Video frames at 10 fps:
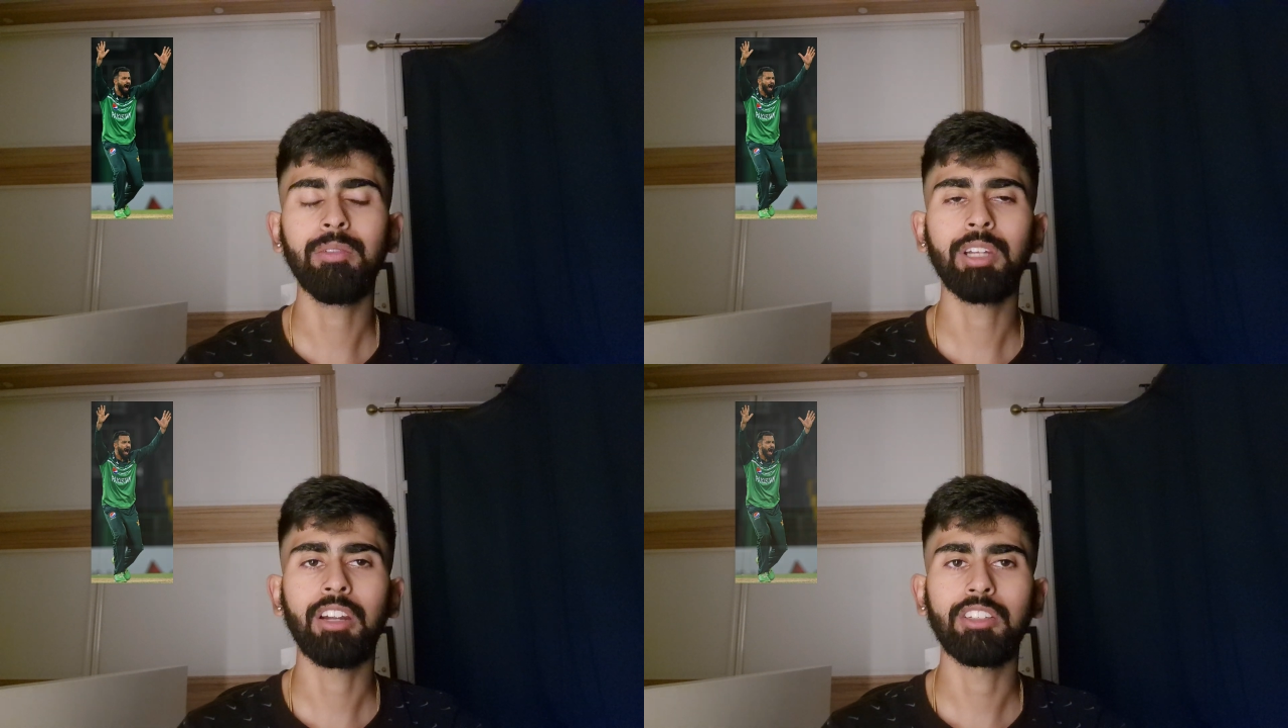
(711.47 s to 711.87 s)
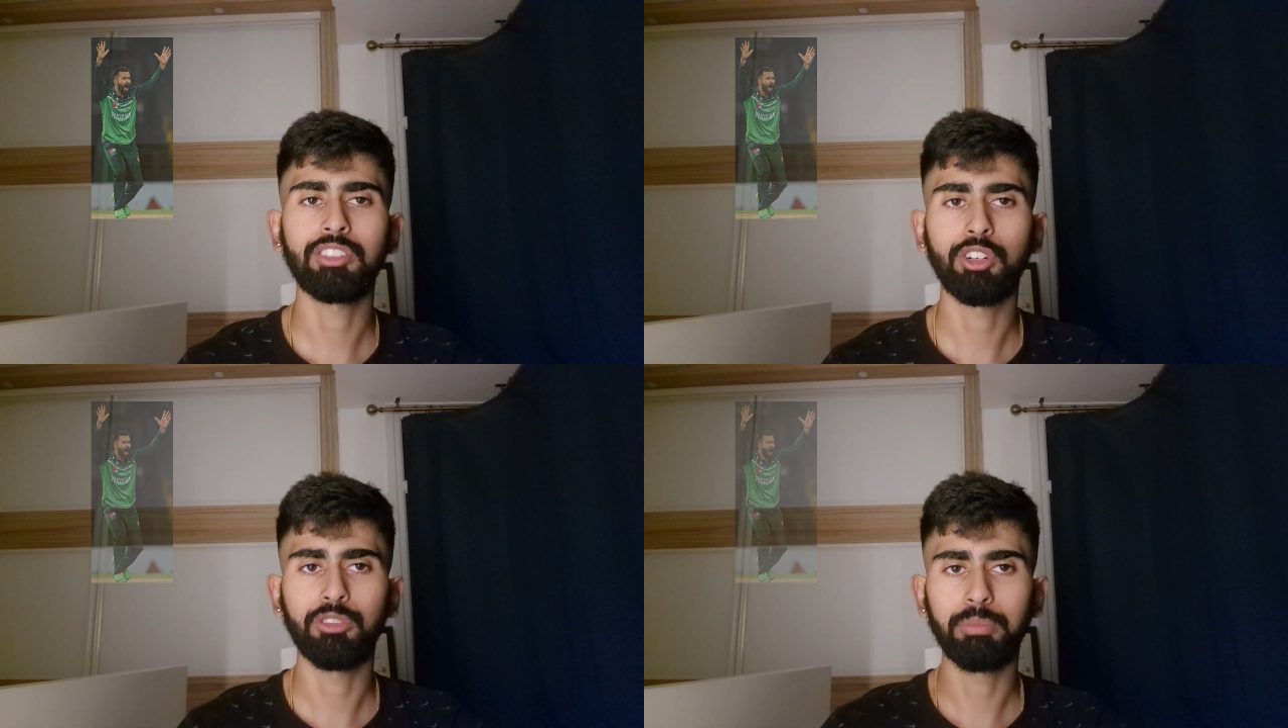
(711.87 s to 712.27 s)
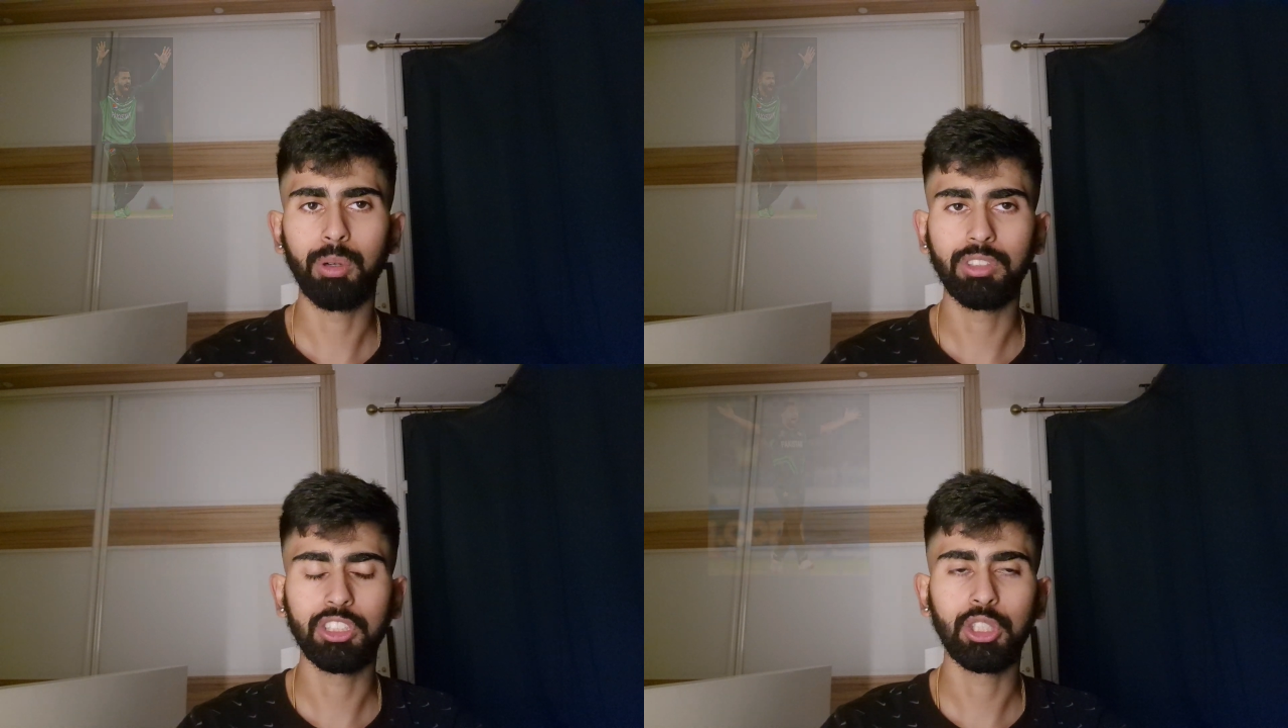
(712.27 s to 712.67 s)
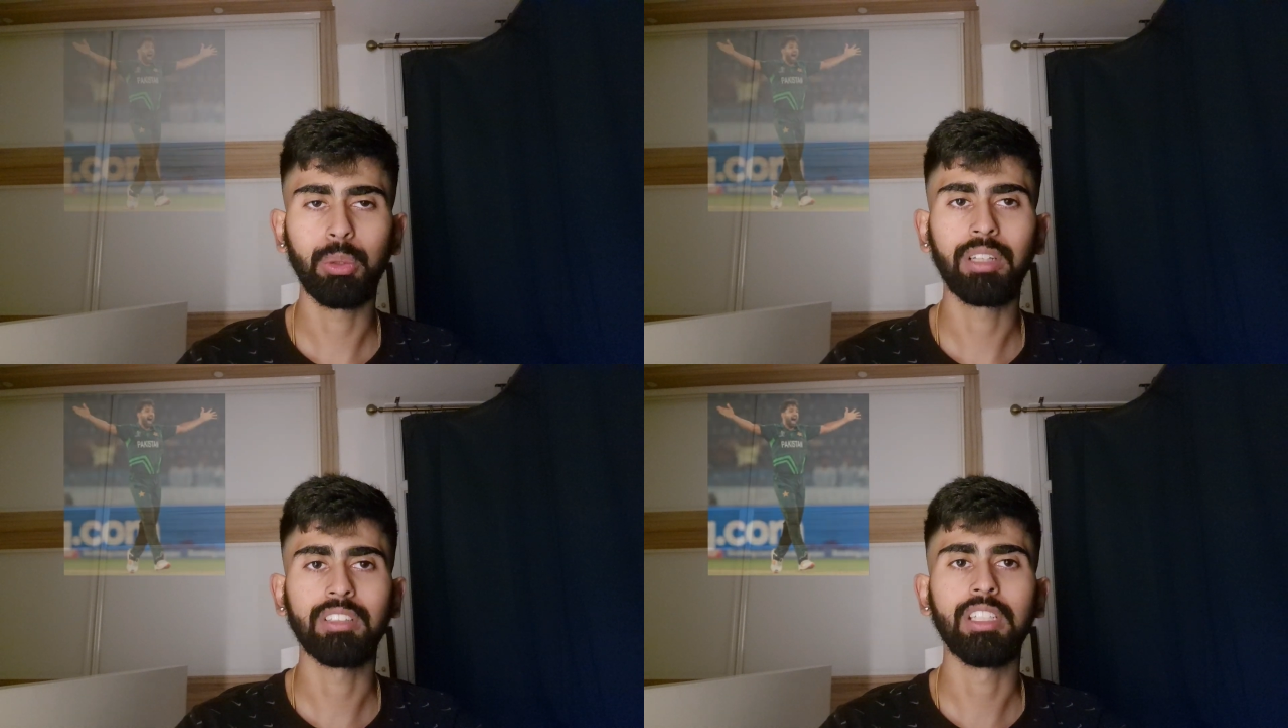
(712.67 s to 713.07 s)
and Haris Rauf bowls as
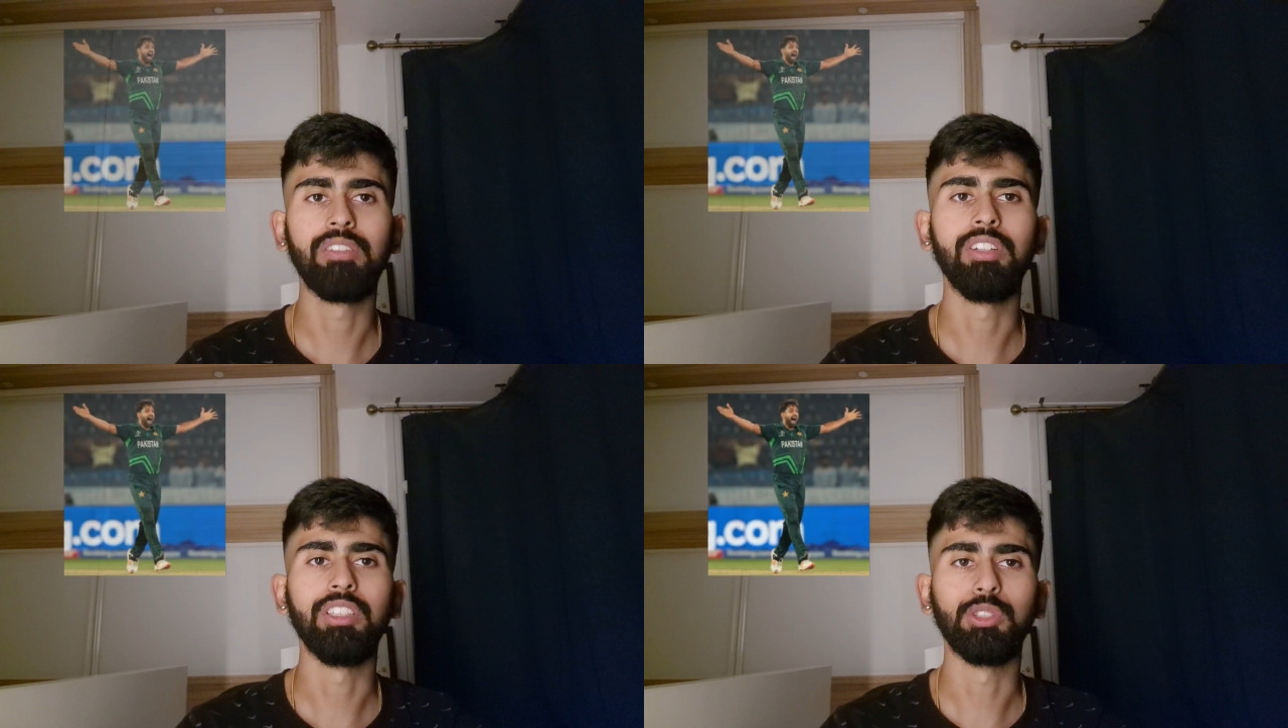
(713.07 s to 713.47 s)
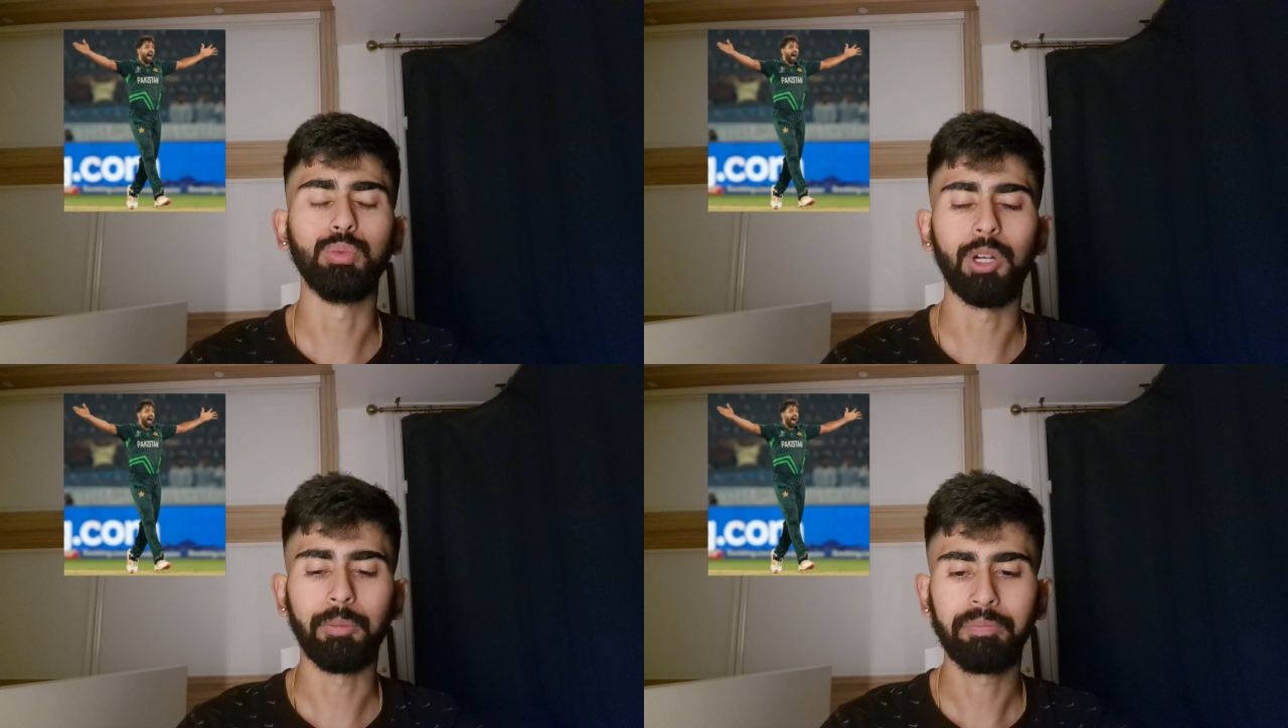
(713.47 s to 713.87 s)
quick deliveries as well.